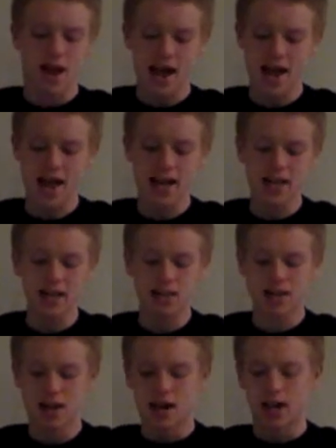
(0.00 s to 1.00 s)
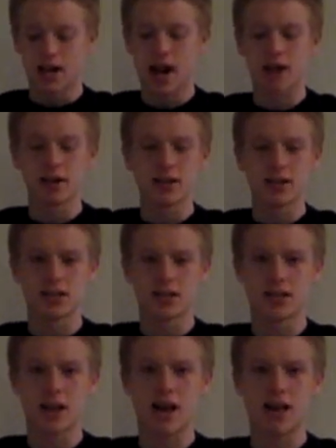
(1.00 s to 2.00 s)
And Congress
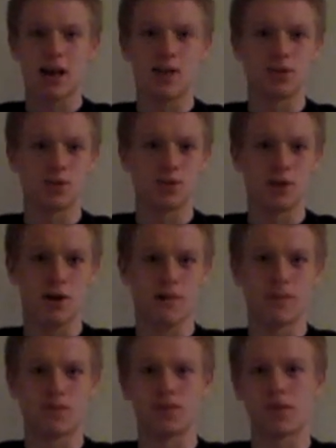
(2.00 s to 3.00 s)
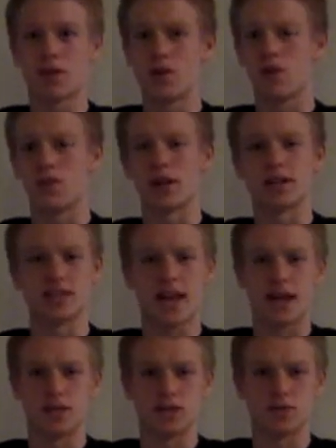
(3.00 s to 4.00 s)
is not allowed to raise
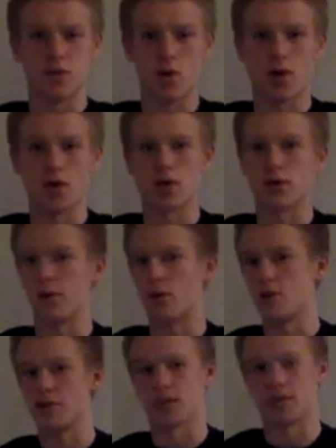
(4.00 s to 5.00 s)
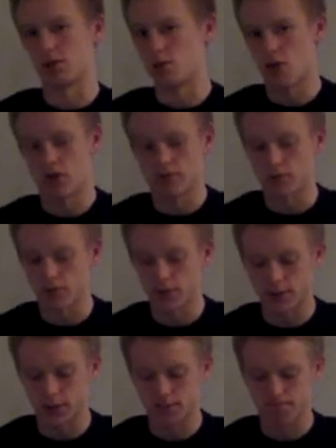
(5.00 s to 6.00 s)
taxes for the purpose of internal
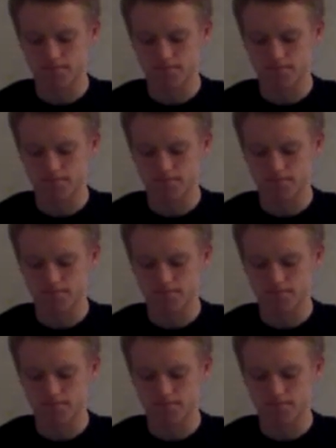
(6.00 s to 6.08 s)
improvements.